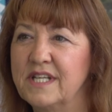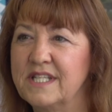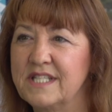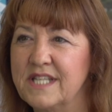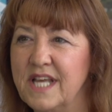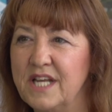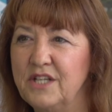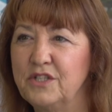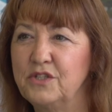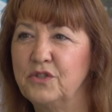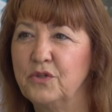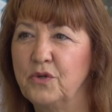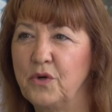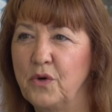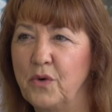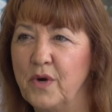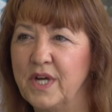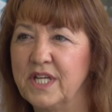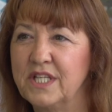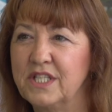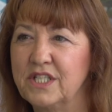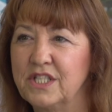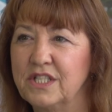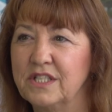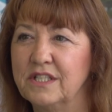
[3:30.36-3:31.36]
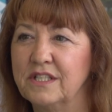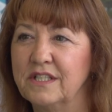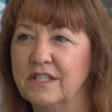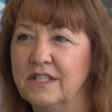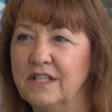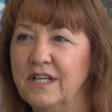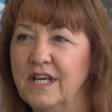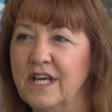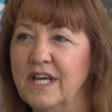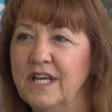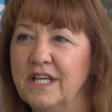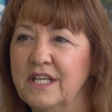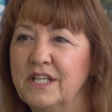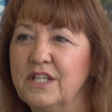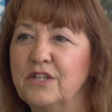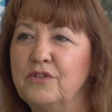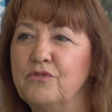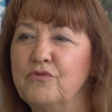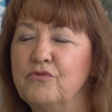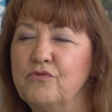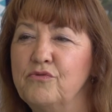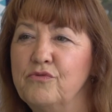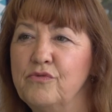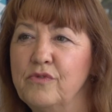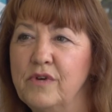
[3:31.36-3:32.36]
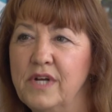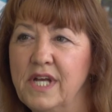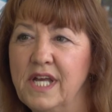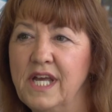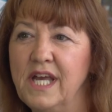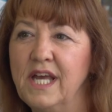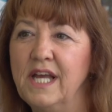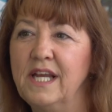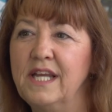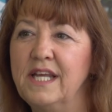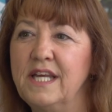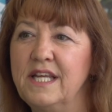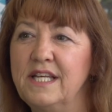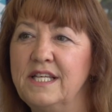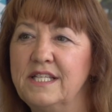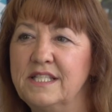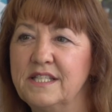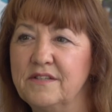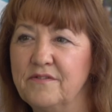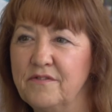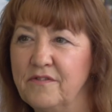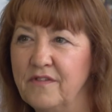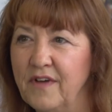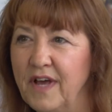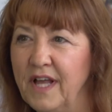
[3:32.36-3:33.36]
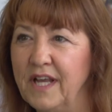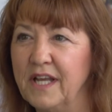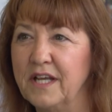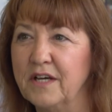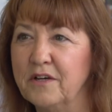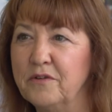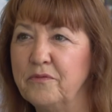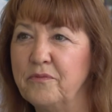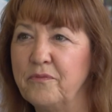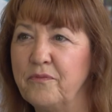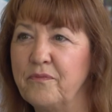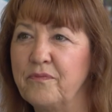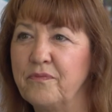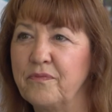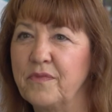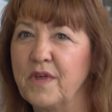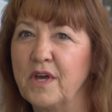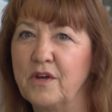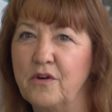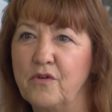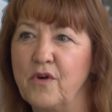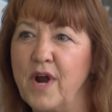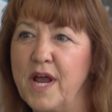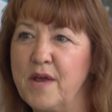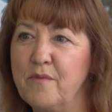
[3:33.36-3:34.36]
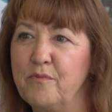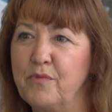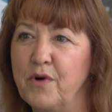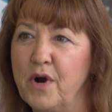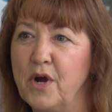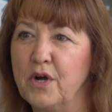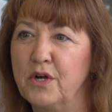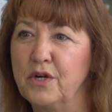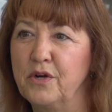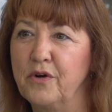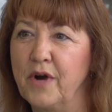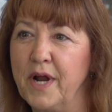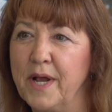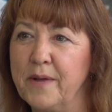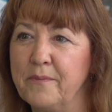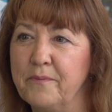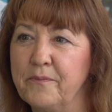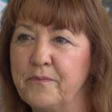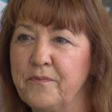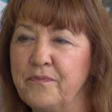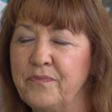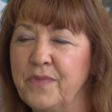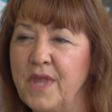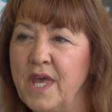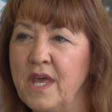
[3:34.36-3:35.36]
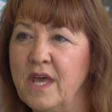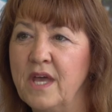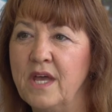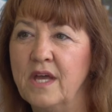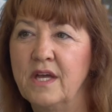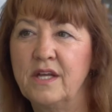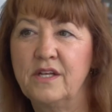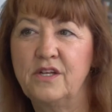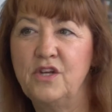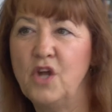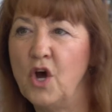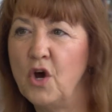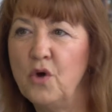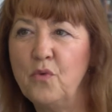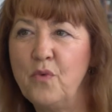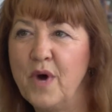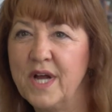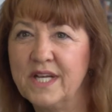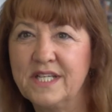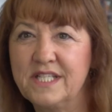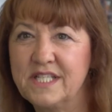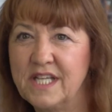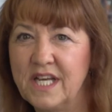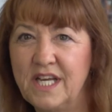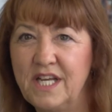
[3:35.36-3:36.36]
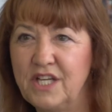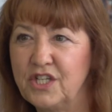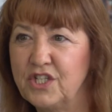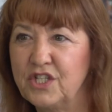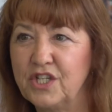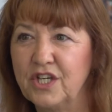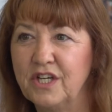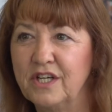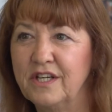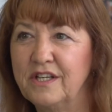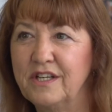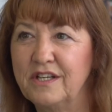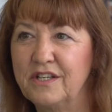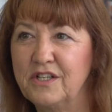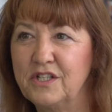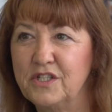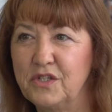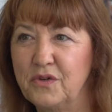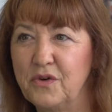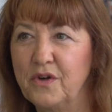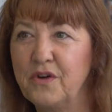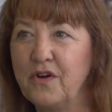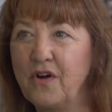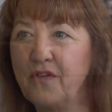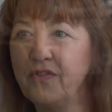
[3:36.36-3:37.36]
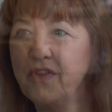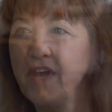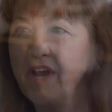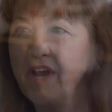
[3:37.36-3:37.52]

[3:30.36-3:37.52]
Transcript: essential question can really develop a great program. No one teacher can do it on